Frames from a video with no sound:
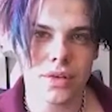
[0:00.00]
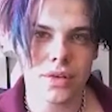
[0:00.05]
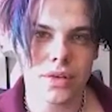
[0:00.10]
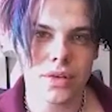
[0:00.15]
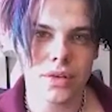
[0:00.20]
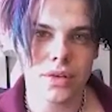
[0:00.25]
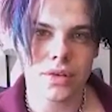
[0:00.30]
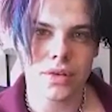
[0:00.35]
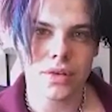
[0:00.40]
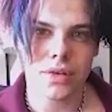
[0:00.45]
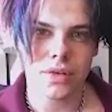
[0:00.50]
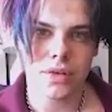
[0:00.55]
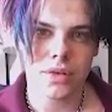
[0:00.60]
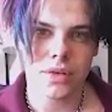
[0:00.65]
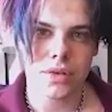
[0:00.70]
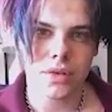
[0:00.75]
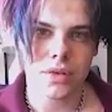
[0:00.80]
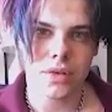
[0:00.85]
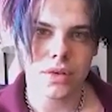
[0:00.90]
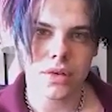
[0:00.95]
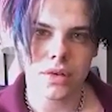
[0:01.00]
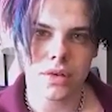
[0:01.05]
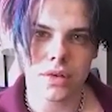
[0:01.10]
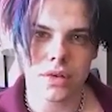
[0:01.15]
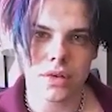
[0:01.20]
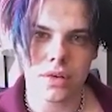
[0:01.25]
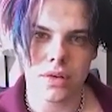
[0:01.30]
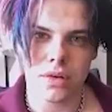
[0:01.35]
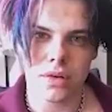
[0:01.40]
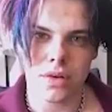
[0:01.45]

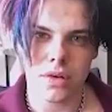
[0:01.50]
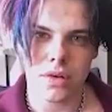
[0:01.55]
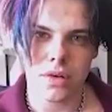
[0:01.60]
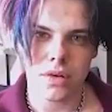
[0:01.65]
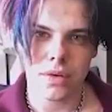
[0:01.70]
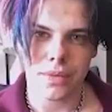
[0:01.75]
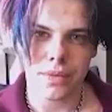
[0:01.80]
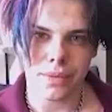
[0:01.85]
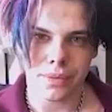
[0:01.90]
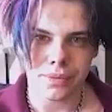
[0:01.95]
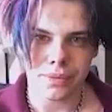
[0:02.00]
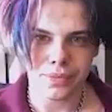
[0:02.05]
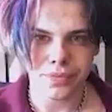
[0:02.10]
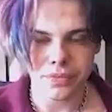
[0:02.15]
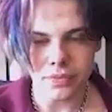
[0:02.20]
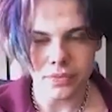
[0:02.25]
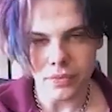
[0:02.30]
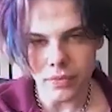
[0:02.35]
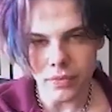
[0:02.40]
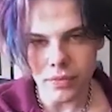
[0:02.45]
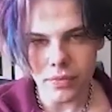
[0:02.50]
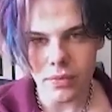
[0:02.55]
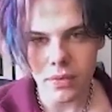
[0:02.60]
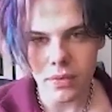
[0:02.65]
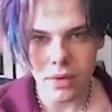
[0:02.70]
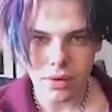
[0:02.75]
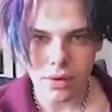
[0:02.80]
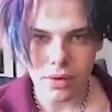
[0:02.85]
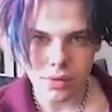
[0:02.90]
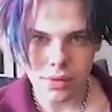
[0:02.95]

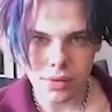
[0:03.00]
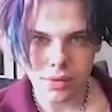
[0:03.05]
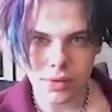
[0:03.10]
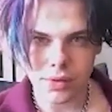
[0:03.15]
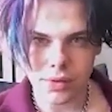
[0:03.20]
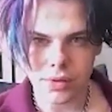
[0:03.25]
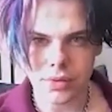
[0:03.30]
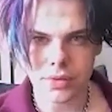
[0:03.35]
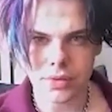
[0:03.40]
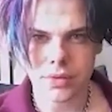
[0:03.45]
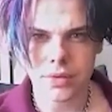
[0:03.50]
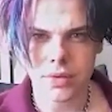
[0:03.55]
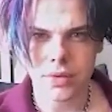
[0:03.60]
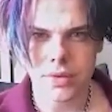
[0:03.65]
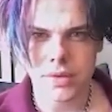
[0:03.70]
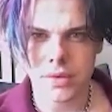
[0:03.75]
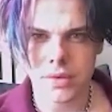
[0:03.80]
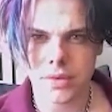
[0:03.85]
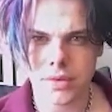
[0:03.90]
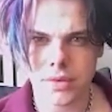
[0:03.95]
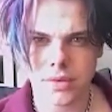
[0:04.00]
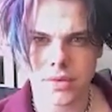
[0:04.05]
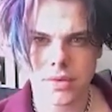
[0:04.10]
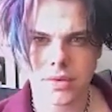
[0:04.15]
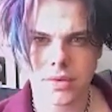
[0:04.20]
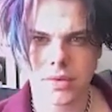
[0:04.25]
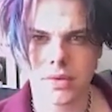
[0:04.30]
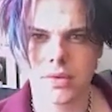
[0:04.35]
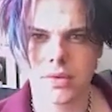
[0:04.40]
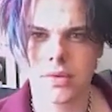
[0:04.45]

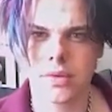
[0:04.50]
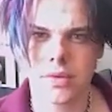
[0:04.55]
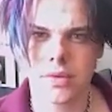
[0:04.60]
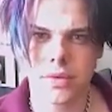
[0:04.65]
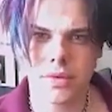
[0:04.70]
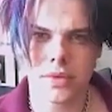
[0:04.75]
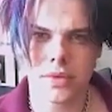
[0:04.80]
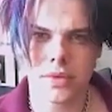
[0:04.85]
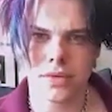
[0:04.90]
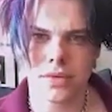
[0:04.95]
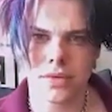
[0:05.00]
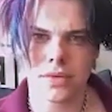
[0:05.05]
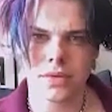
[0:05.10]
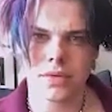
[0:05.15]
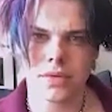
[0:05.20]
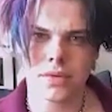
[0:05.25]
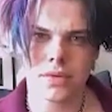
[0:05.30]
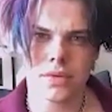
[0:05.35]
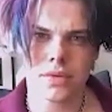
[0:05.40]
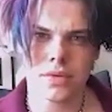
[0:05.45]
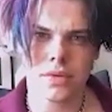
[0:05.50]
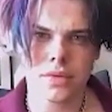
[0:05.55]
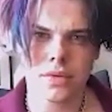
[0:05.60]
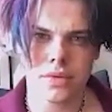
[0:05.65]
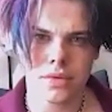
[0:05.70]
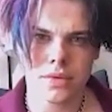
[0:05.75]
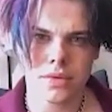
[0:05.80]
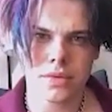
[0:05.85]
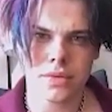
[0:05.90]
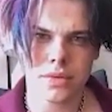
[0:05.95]

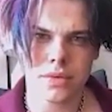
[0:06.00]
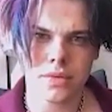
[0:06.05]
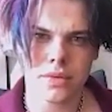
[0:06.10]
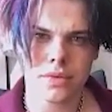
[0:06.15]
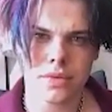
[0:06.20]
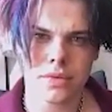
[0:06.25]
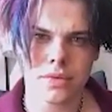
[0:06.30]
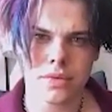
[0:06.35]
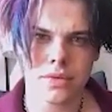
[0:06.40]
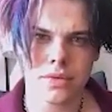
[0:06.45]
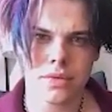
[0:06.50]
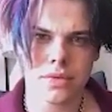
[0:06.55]
The person shown says nothing.